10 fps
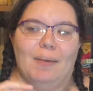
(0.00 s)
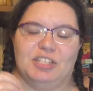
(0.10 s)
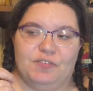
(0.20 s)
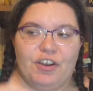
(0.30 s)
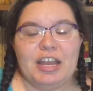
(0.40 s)

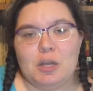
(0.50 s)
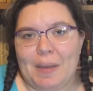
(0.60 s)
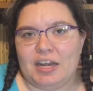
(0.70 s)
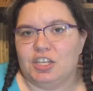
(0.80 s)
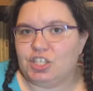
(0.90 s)
She's very
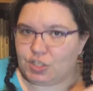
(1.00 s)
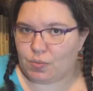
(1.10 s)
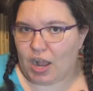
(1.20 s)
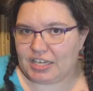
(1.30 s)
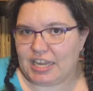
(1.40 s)
independent, she's a
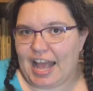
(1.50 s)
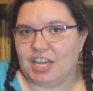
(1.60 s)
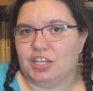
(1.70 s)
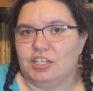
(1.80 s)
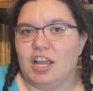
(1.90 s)
writer,
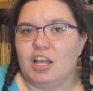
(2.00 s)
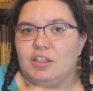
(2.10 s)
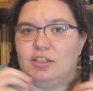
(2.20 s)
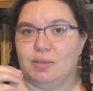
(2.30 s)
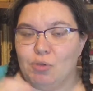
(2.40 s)
and
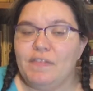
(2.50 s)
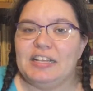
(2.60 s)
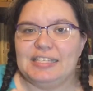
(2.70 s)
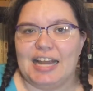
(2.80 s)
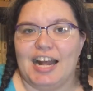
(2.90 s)
the
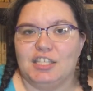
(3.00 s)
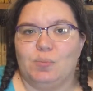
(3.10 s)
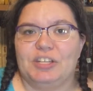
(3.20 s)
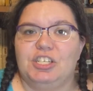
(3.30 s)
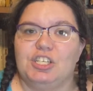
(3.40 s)
movie starts
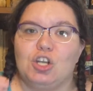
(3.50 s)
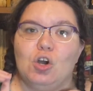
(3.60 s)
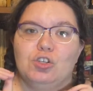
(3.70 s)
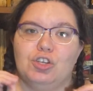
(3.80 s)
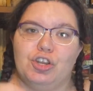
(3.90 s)
when she's
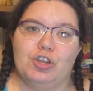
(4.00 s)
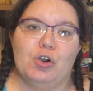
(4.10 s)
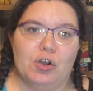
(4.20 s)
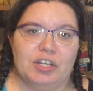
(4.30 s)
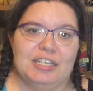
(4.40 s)
gone to New
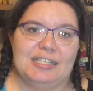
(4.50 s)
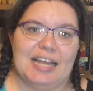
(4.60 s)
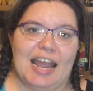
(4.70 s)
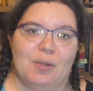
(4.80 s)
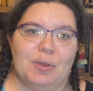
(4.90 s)
York to
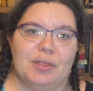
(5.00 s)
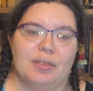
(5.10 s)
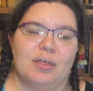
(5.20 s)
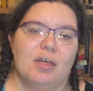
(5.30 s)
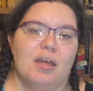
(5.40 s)
stay
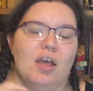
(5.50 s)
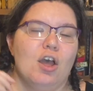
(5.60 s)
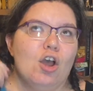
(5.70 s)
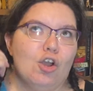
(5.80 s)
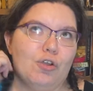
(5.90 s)
with
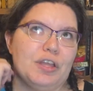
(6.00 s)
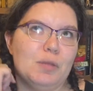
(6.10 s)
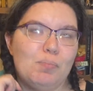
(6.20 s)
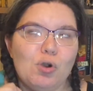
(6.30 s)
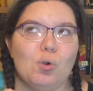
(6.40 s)
who in
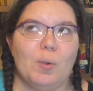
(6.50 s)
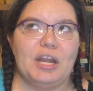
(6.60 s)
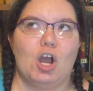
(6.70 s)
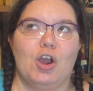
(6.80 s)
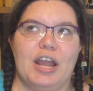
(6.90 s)
the book we
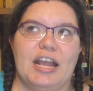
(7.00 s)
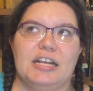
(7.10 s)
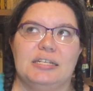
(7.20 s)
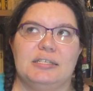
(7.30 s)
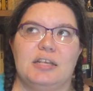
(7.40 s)
know
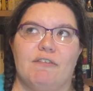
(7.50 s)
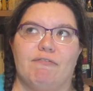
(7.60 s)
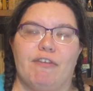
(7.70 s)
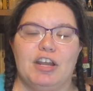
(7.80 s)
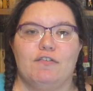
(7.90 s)
is a
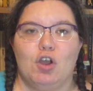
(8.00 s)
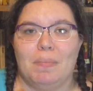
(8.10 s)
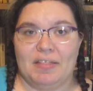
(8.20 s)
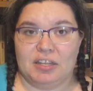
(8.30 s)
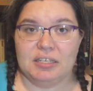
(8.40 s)
friend of her
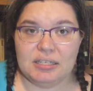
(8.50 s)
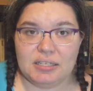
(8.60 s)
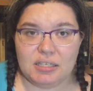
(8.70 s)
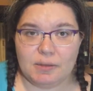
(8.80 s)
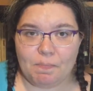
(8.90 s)

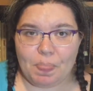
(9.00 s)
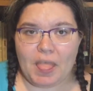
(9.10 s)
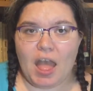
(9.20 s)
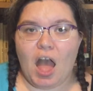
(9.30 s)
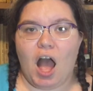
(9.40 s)
mother's,
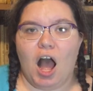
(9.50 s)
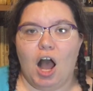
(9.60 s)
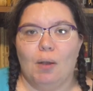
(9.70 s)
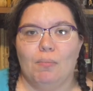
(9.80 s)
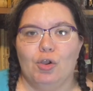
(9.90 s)

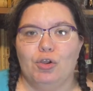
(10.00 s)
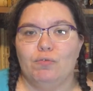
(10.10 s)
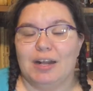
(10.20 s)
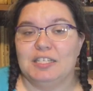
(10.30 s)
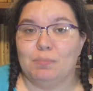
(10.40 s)
who
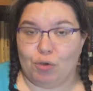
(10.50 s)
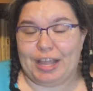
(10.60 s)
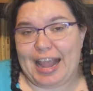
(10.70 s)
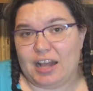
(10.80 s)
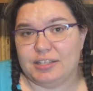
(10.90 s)
runs a
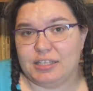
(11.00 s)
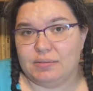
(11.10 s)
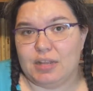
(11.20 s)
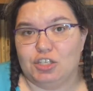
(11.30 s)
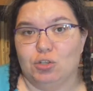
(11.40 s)
boarding house
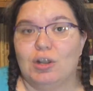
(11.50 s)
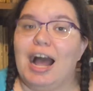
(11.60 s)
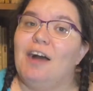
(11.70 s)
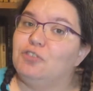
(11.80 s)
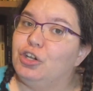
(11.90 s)
to look
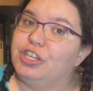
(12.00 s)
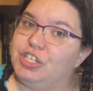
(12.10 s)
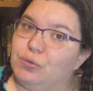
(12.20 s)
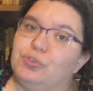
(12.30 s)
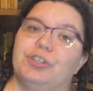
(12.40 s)
after her
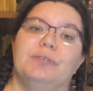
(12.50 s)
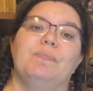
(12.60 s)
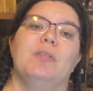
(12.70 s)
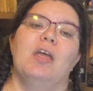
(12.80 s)
children.